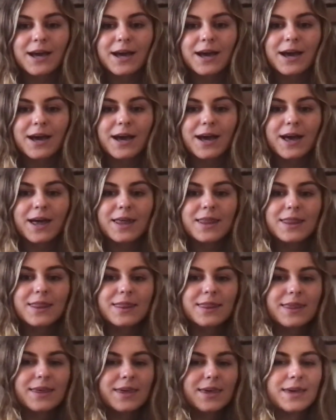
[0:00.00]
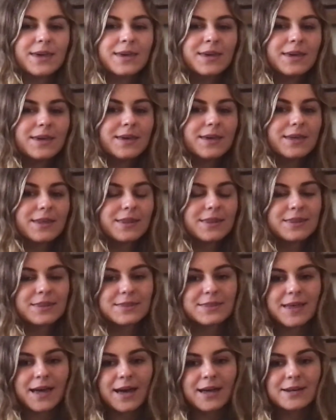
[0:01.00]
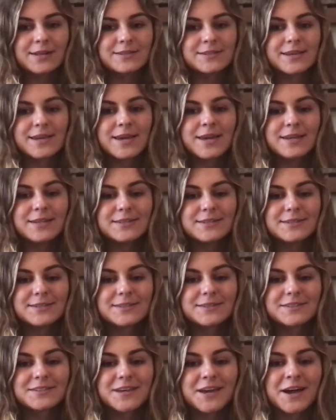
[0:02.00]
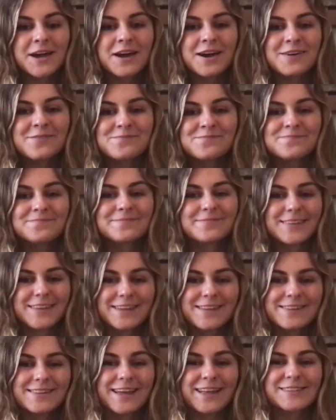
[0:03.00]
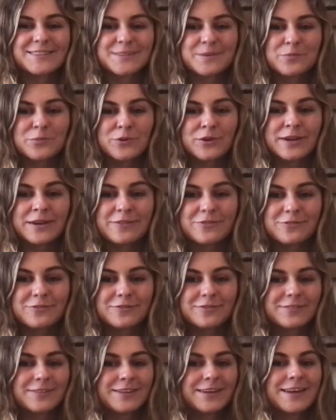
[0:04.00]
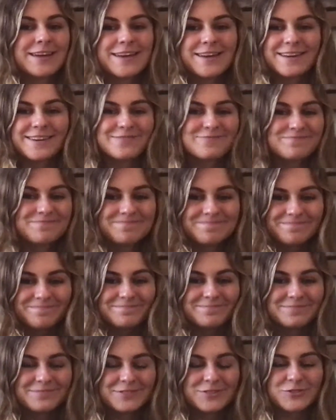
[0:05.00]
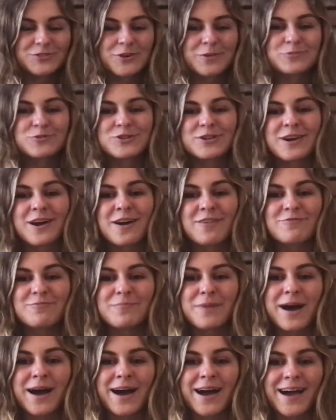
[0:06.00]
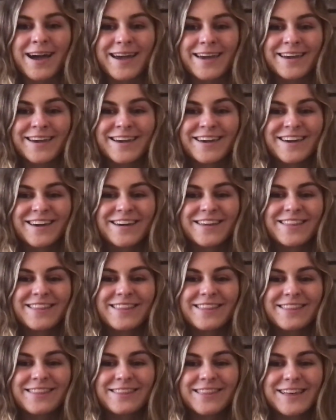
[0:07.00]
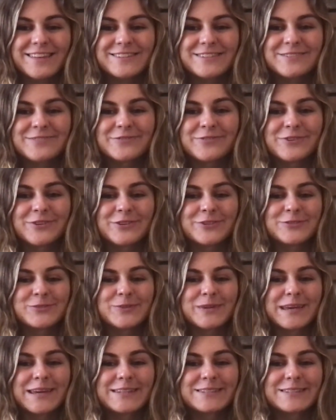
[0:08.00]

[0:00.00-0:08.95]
I think that is it. That's a brief description of my lesson for this week.